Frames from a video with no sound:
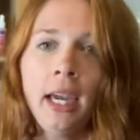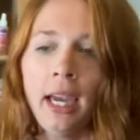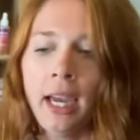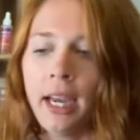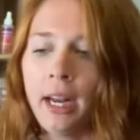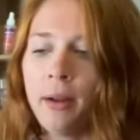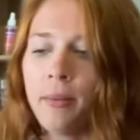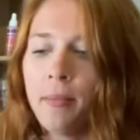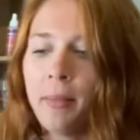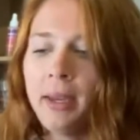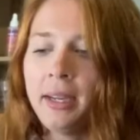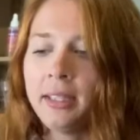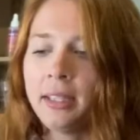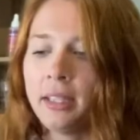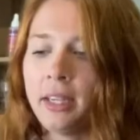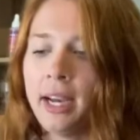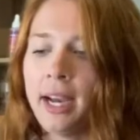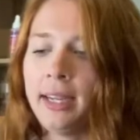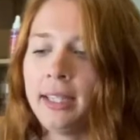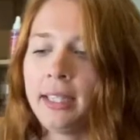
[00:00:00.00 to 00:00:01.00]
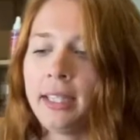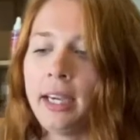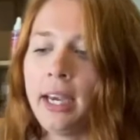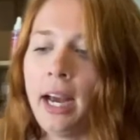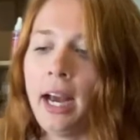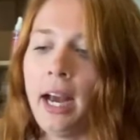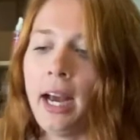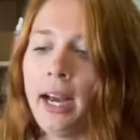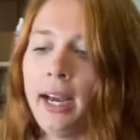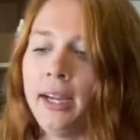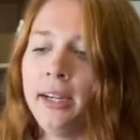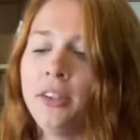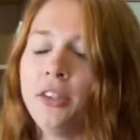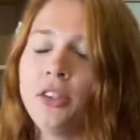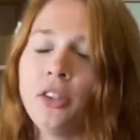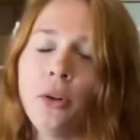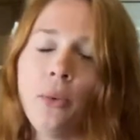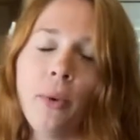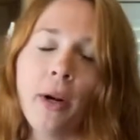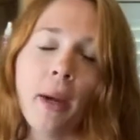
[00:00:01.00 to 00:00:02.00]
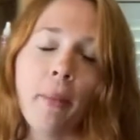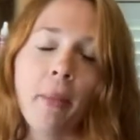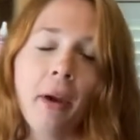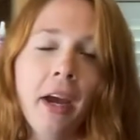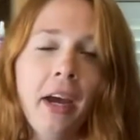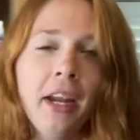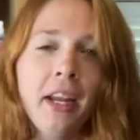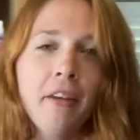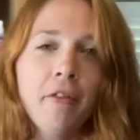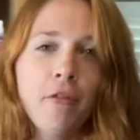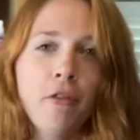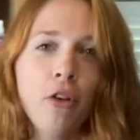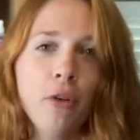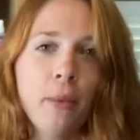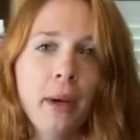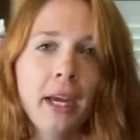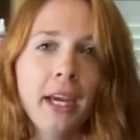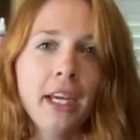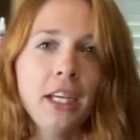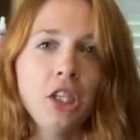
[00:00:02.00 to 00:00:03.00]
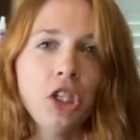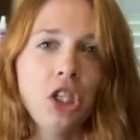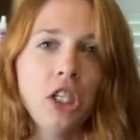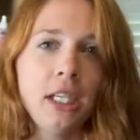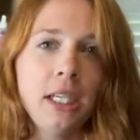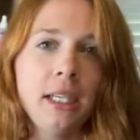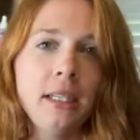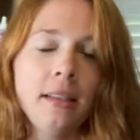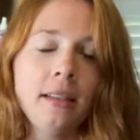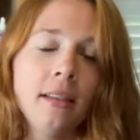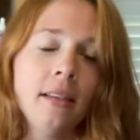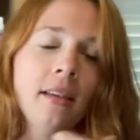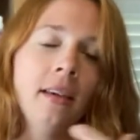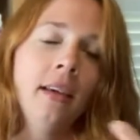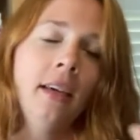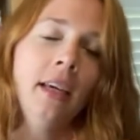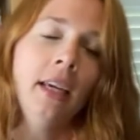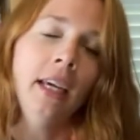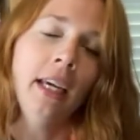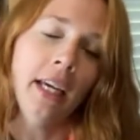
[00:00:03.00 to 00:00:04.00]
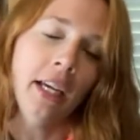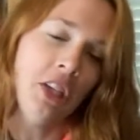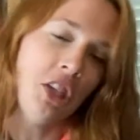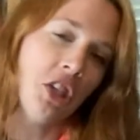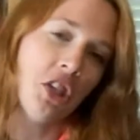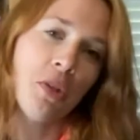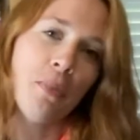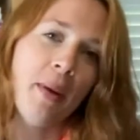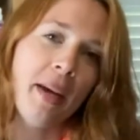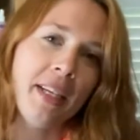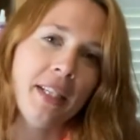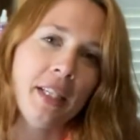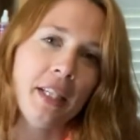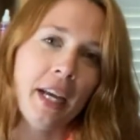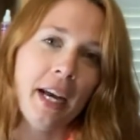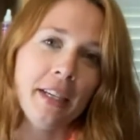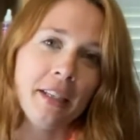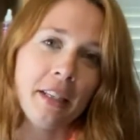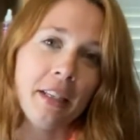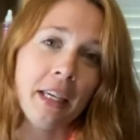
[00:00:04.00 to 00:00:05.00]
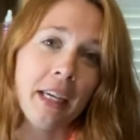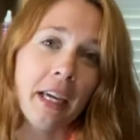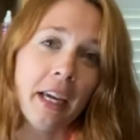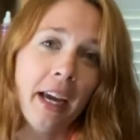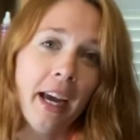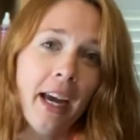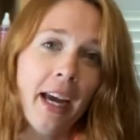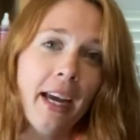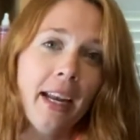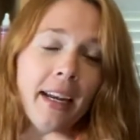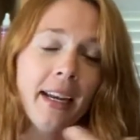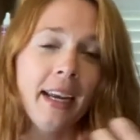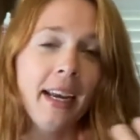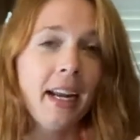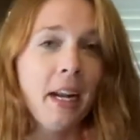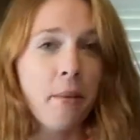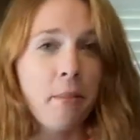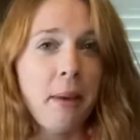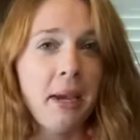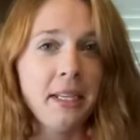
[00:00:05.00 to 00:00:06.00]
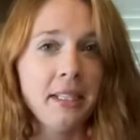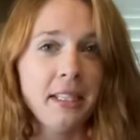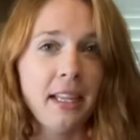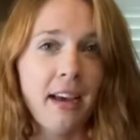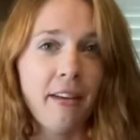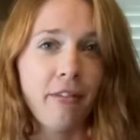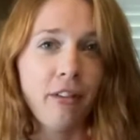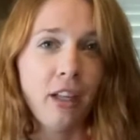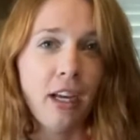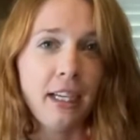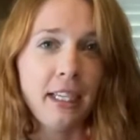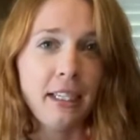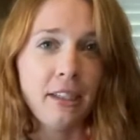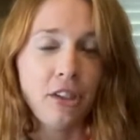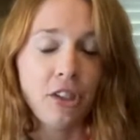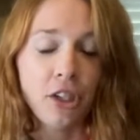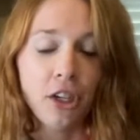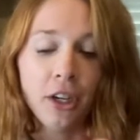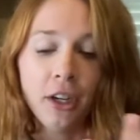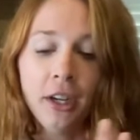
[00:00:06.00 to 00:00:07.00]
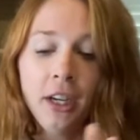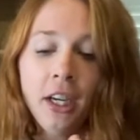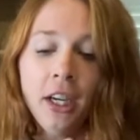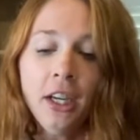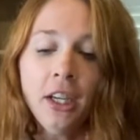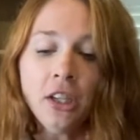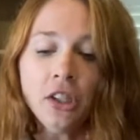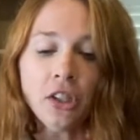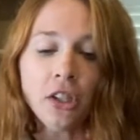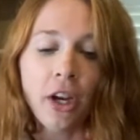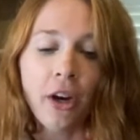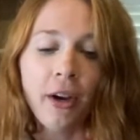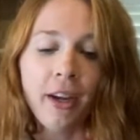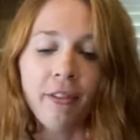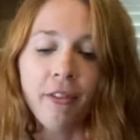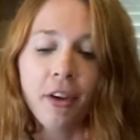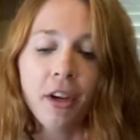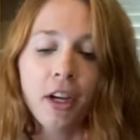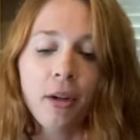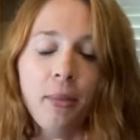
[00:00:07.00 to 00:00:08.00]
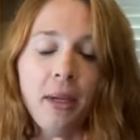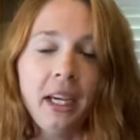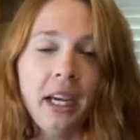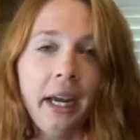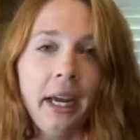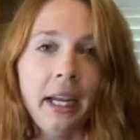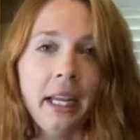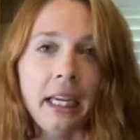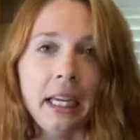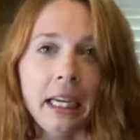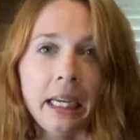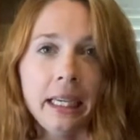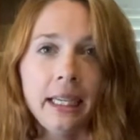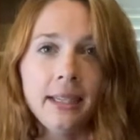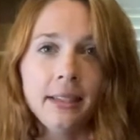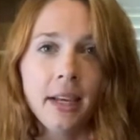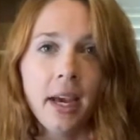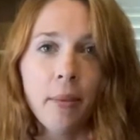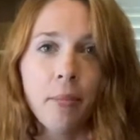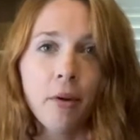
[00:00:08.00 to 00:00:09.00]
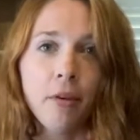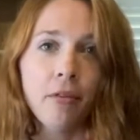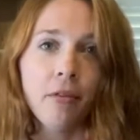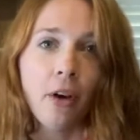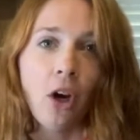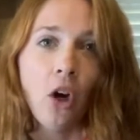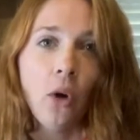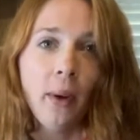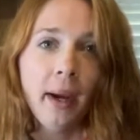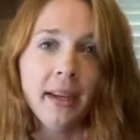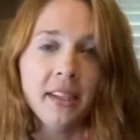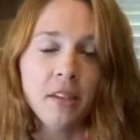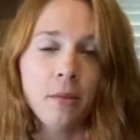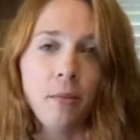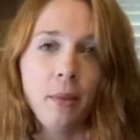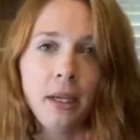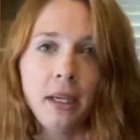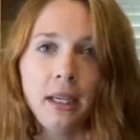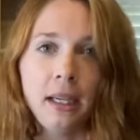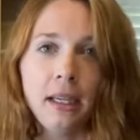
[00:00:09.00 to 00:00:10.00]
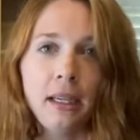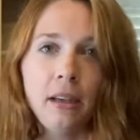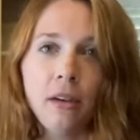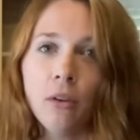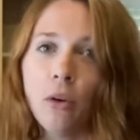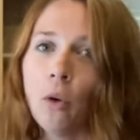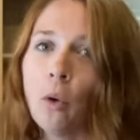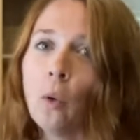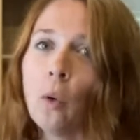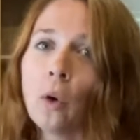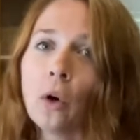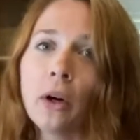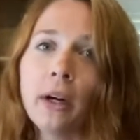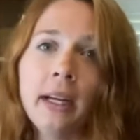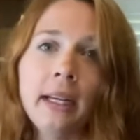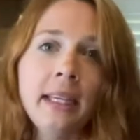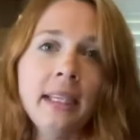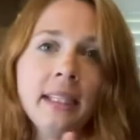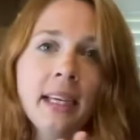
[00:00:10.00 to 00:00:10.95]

and it makes a nice guide. So when I'm cutting 4x8 sheets, it just makes a nice clean cut, and it makes life a lot easier. So if you're going to be cutting any type of OSB or any